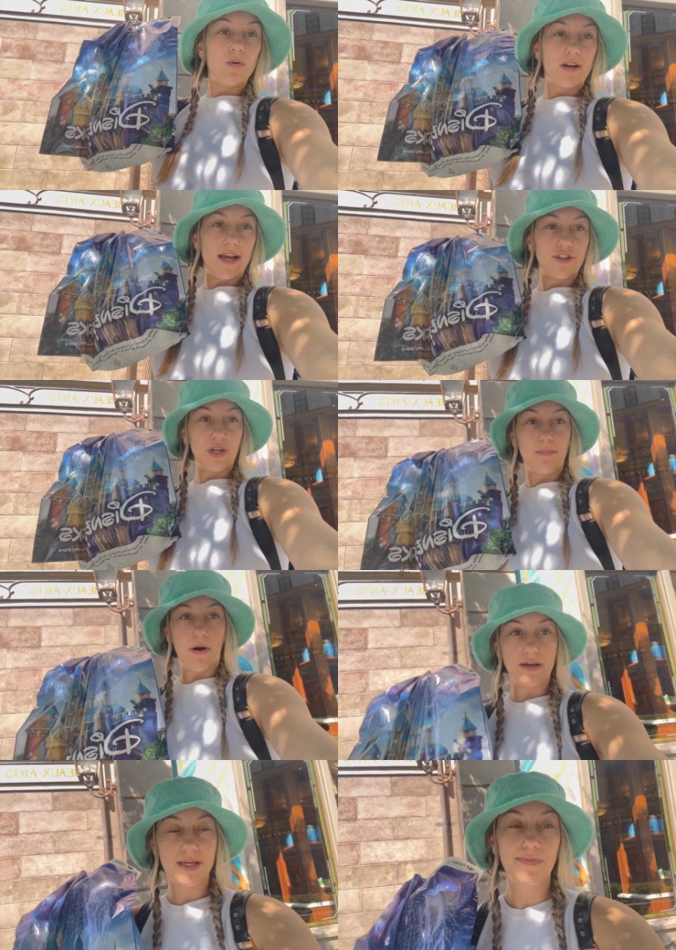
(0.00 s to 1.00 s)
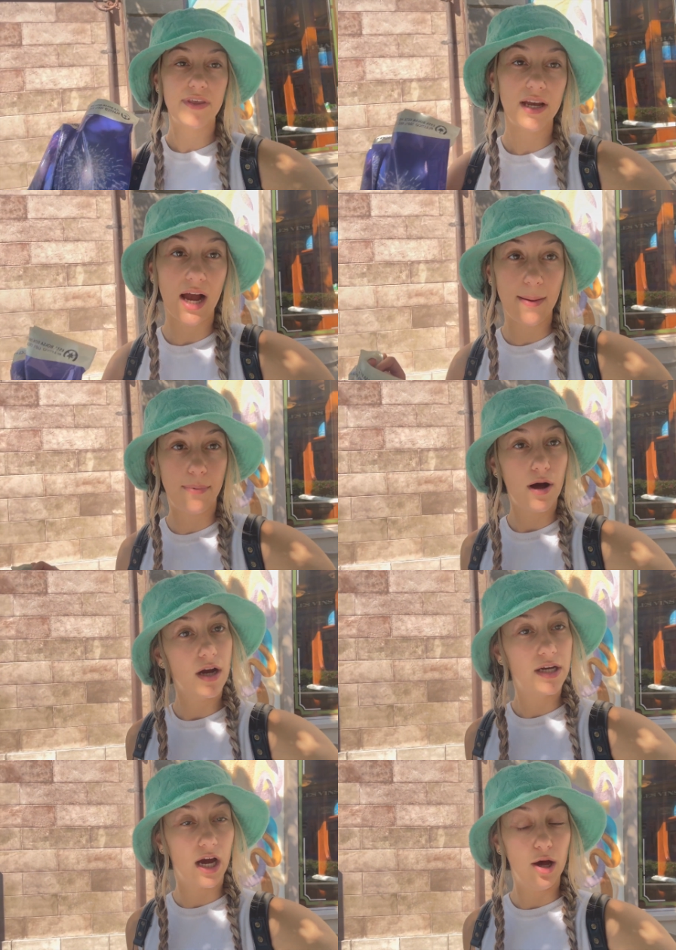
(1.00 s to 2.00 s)
And I actually bought something. I bought
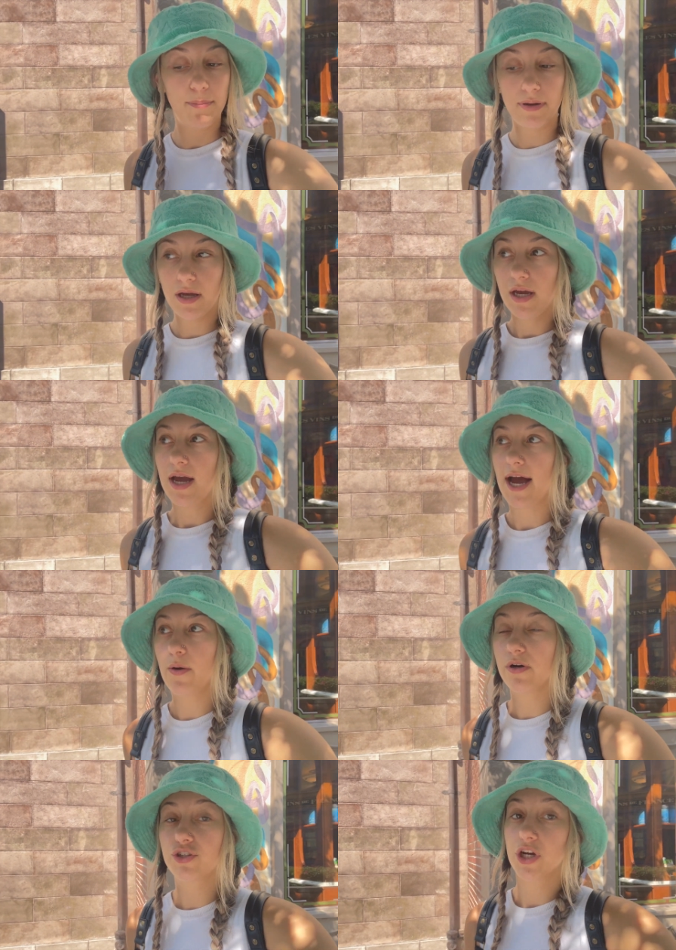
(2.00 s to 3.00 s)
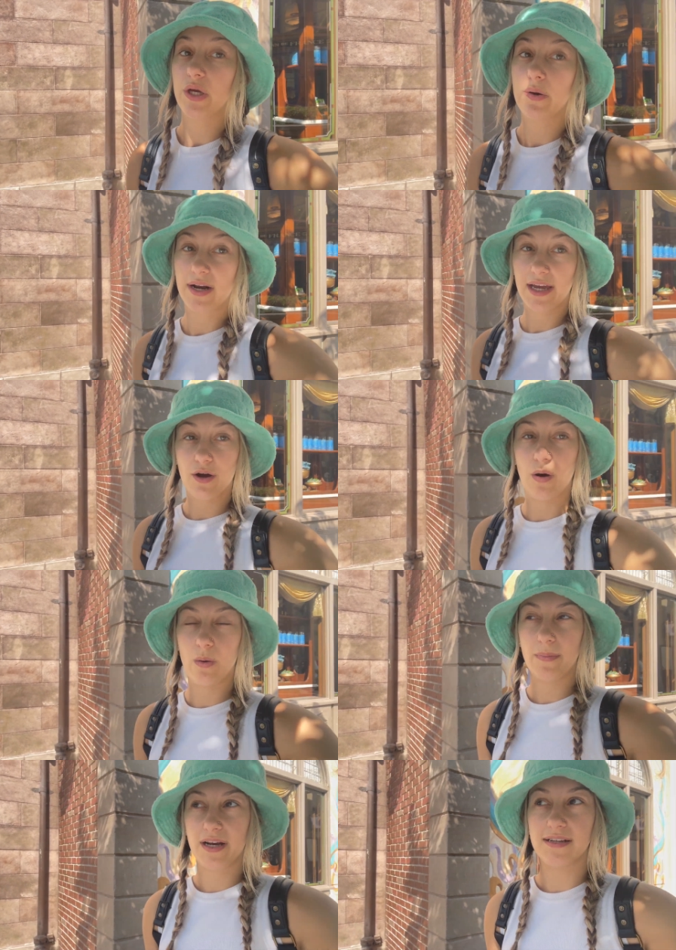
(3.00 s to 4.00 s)
a cup. I will show you it when I get
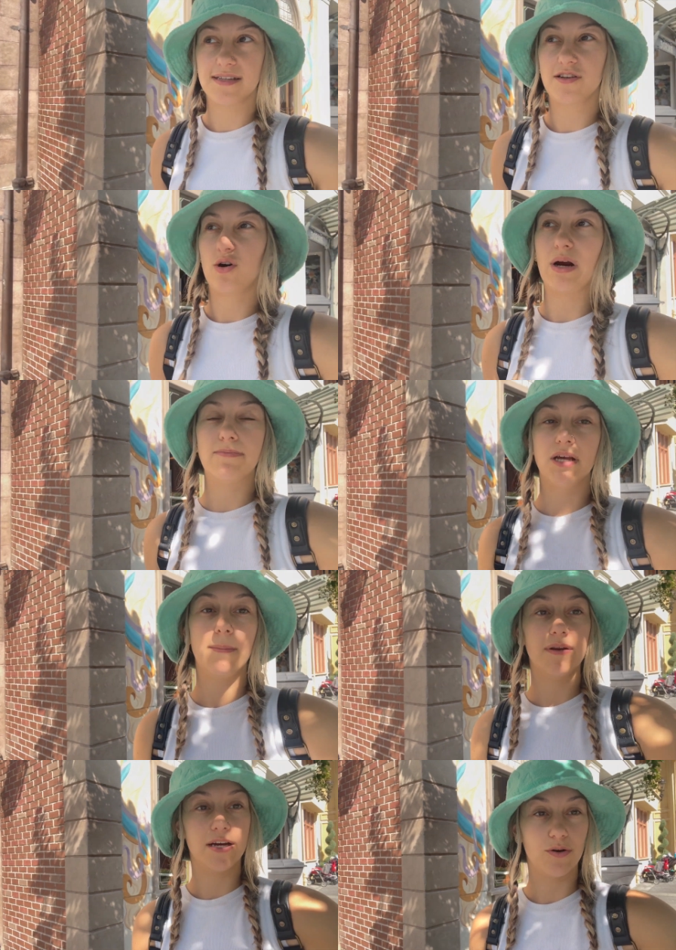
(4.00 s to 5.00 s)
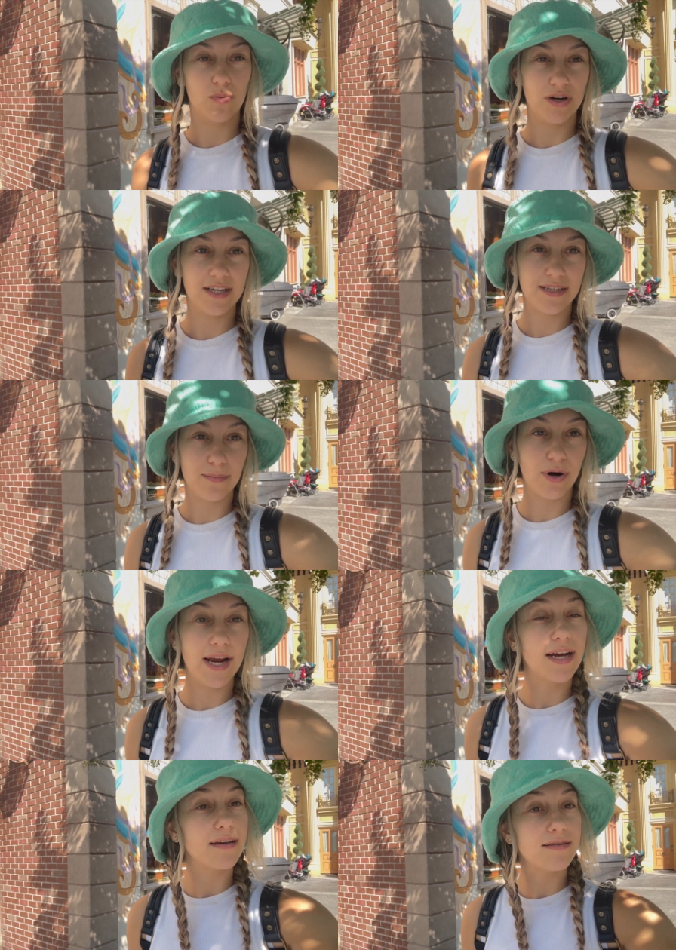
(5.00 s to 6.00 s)
home because it's all wrapped up and I don't want it to break.
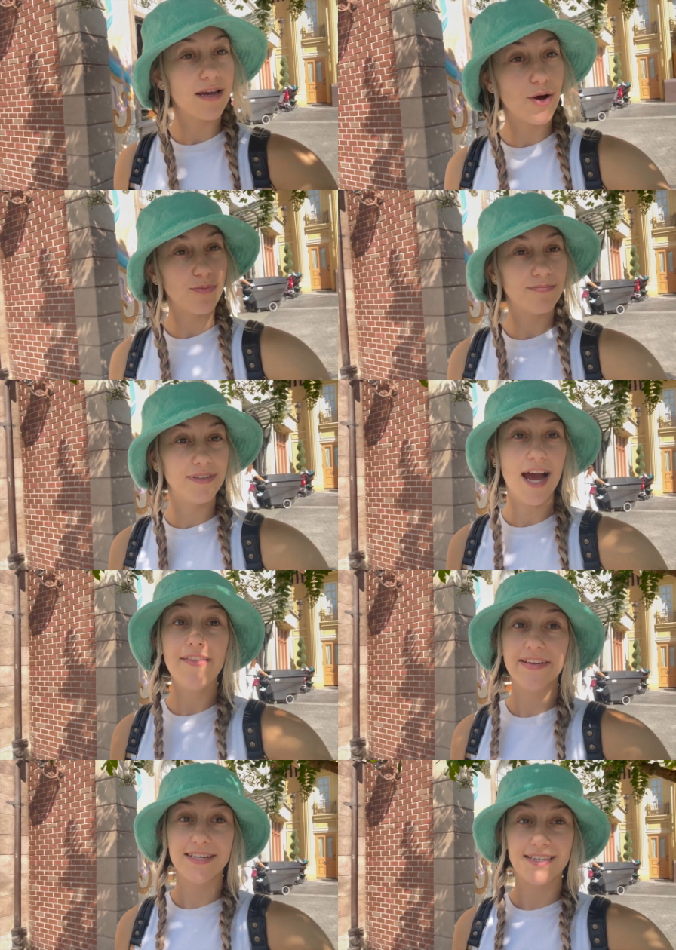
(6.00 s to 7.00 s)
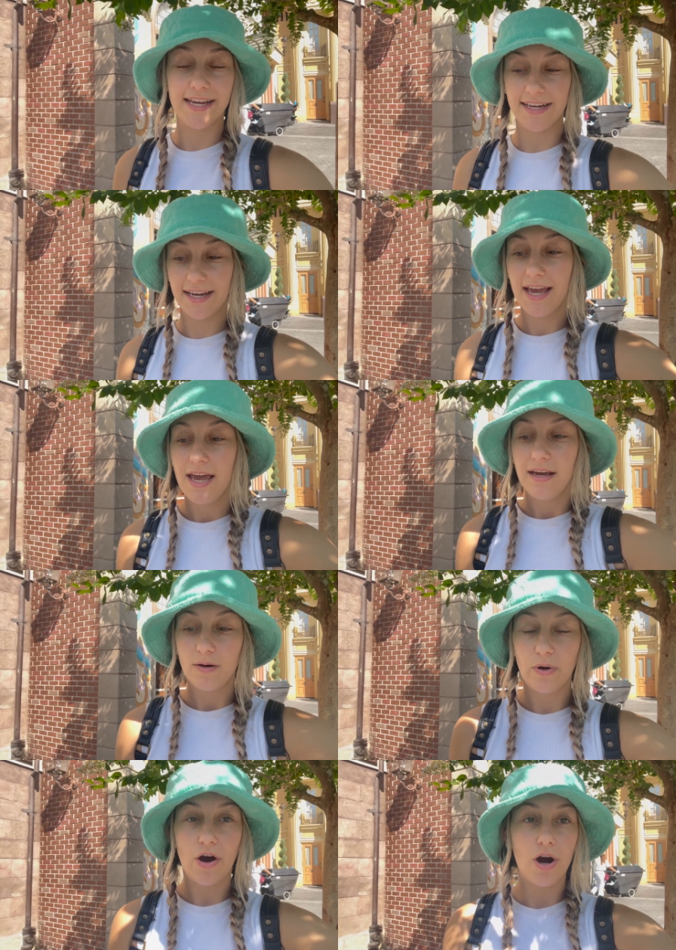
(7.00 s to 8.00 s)
So yeah, that's exciting.
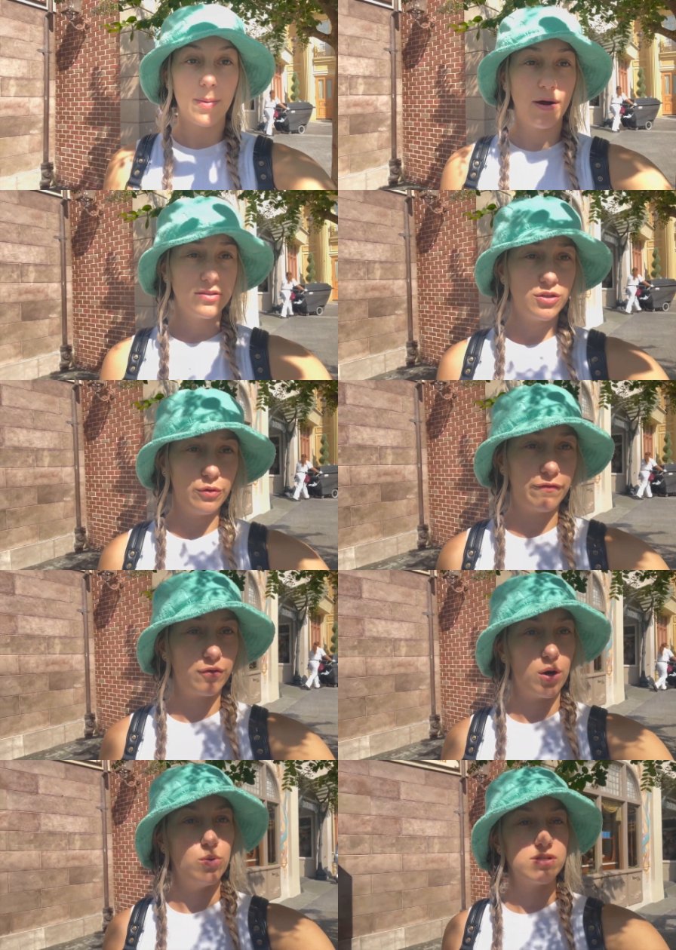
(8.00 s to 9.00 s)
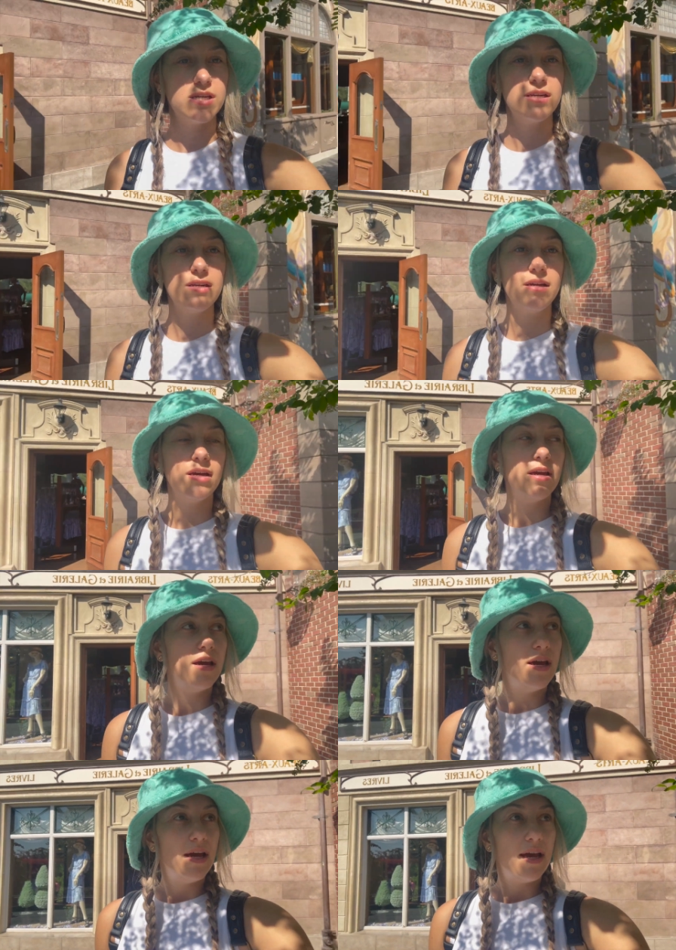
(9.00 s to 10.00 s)
We are about to do Frozen.
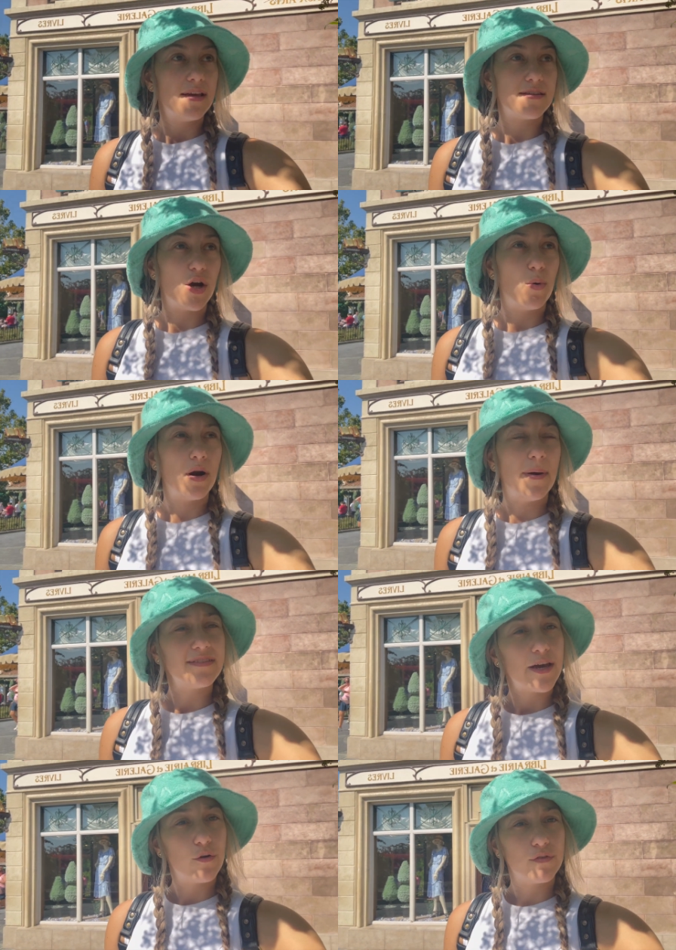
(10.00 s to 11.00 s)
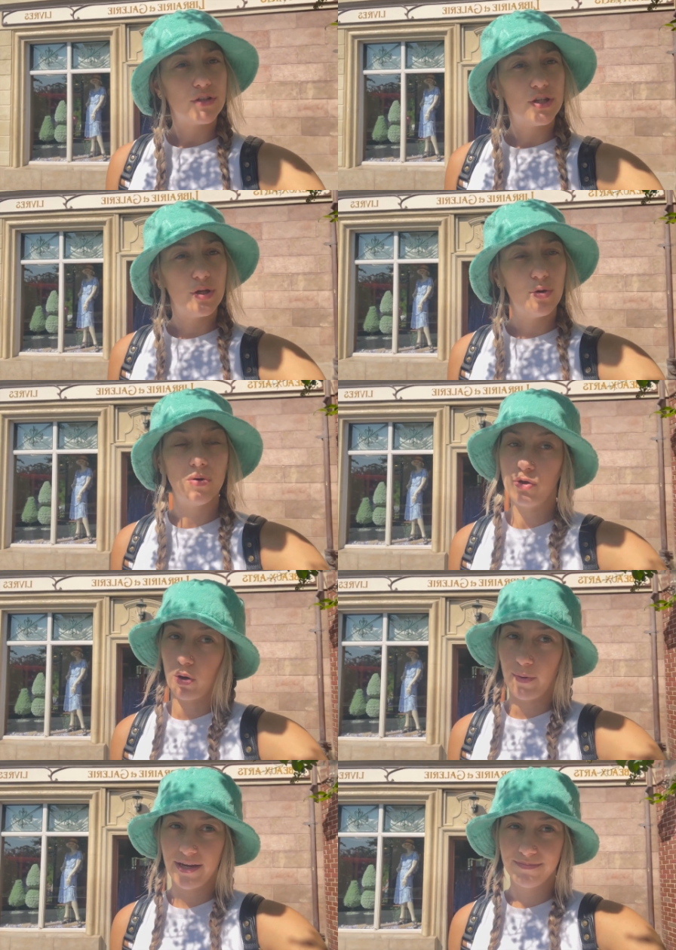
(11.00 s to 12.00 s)
So we're about to head over to
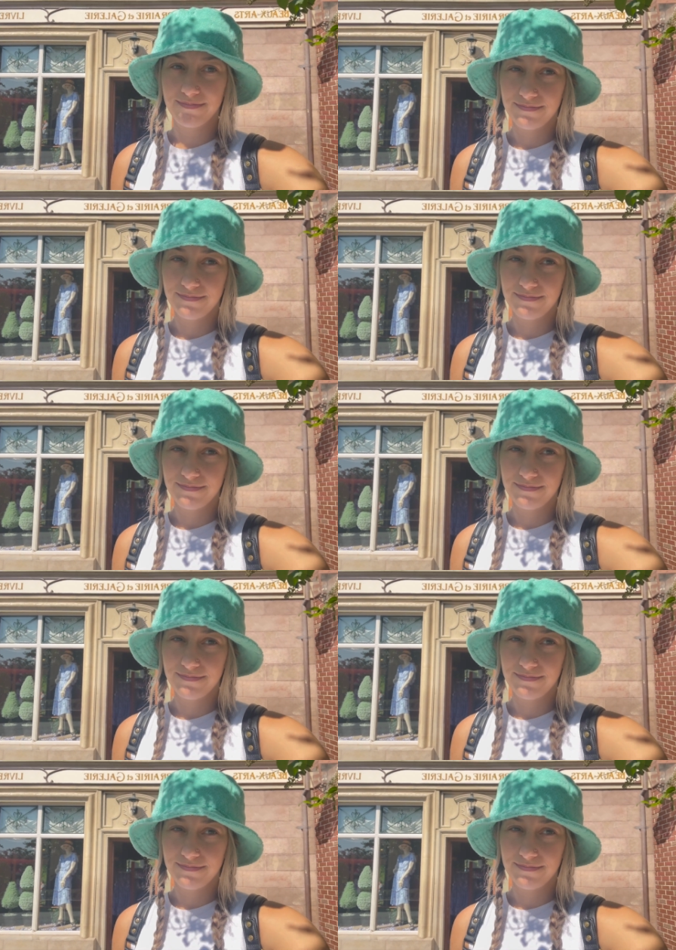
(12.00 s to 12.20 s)
Norway.